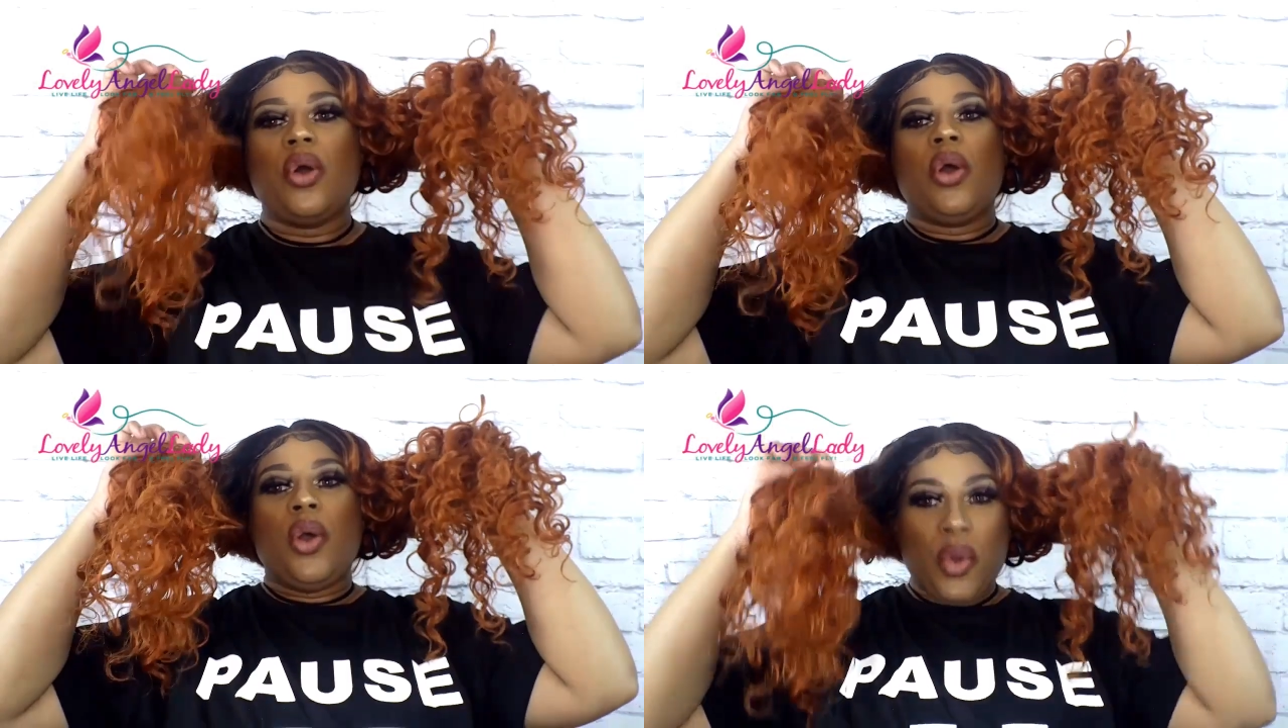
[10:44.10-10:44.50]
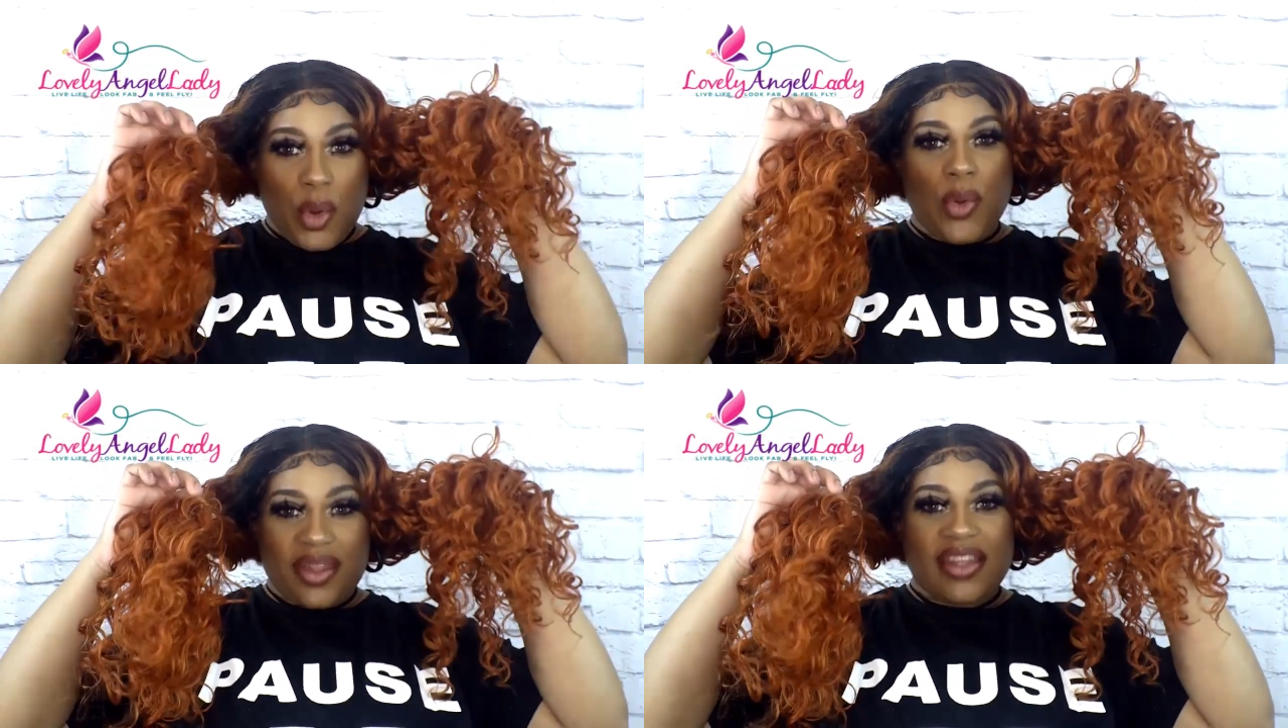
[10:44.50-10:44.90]

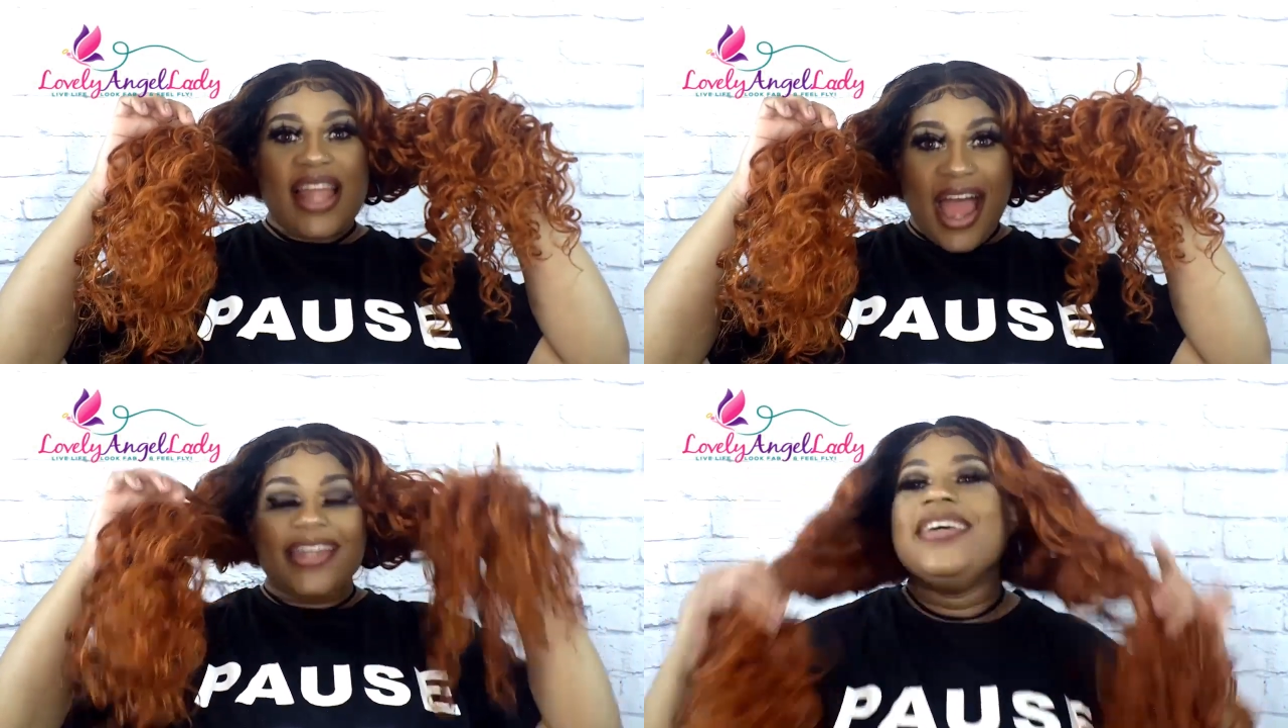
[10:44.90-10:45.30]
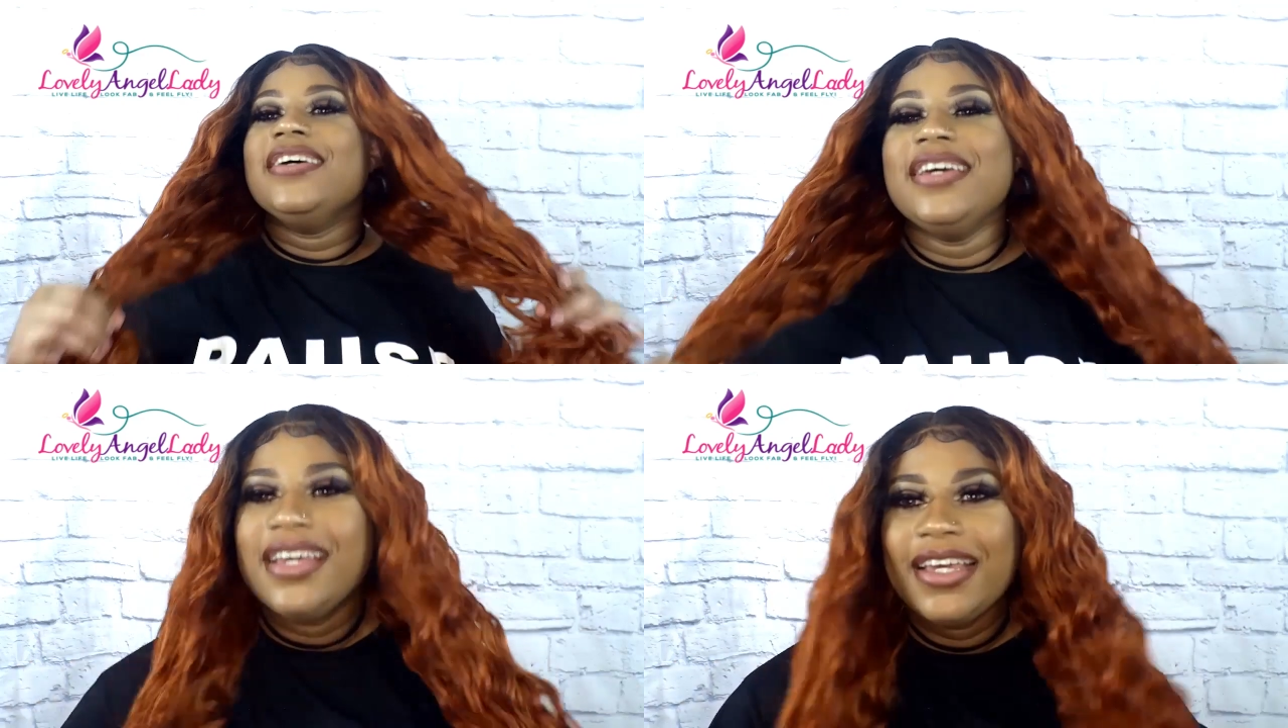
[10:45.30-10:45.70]
Yes, y'all,
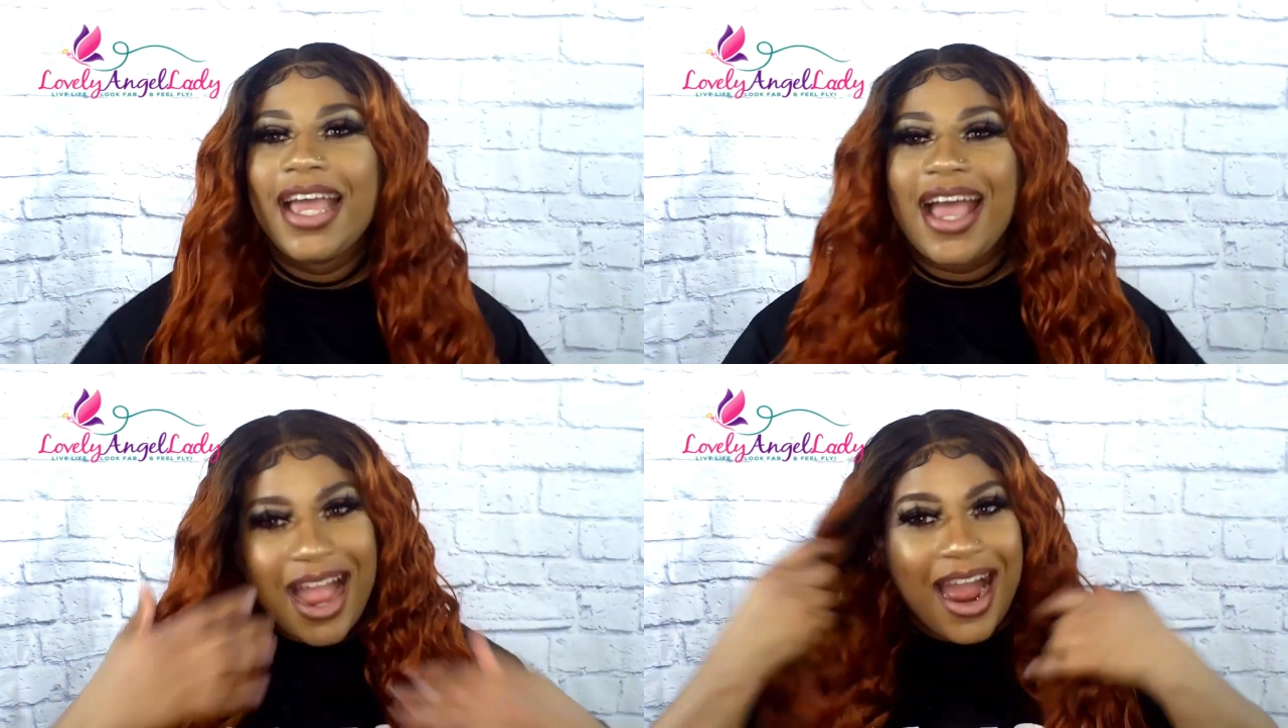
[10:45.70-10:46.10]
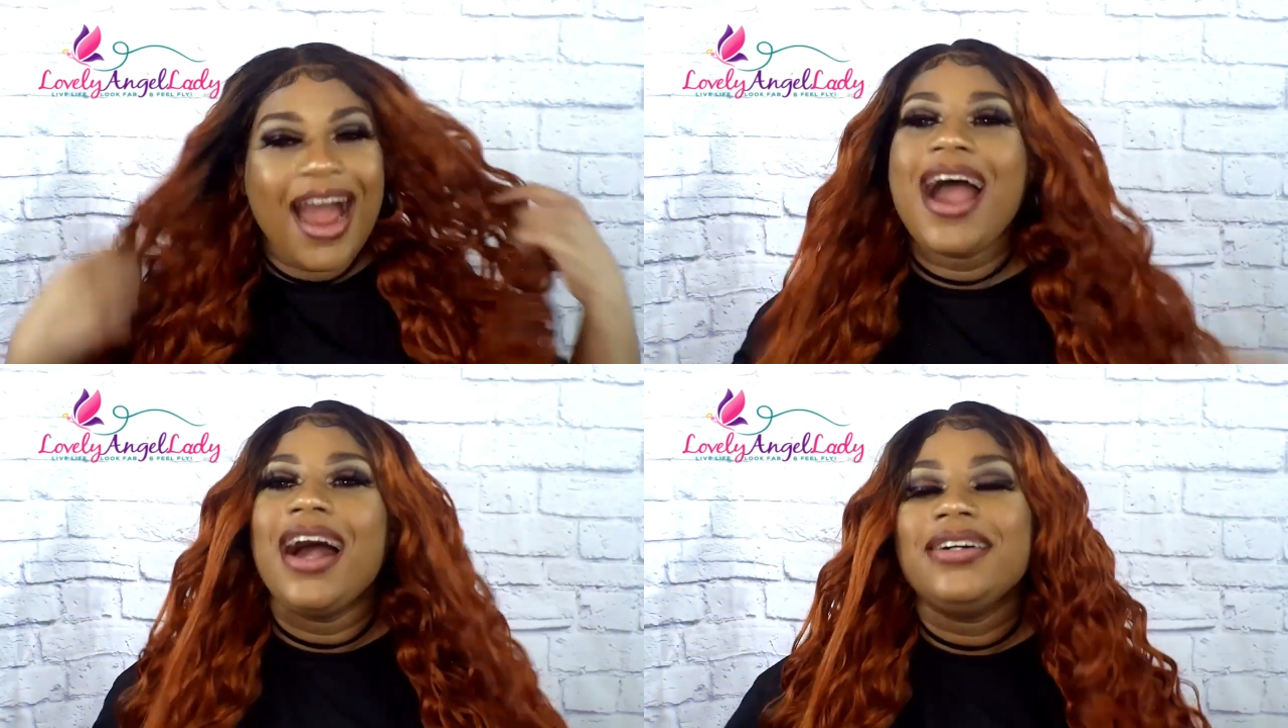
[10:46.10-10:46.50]
lots of hair.
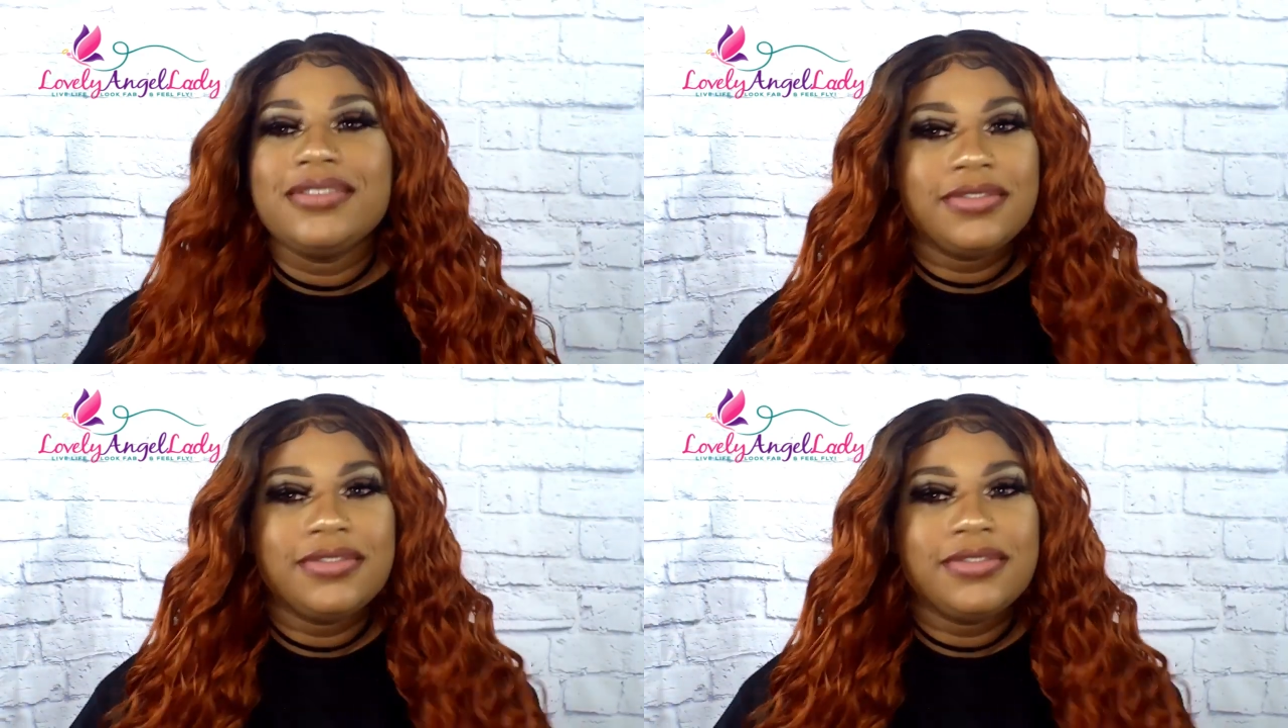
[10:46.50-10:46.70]
So you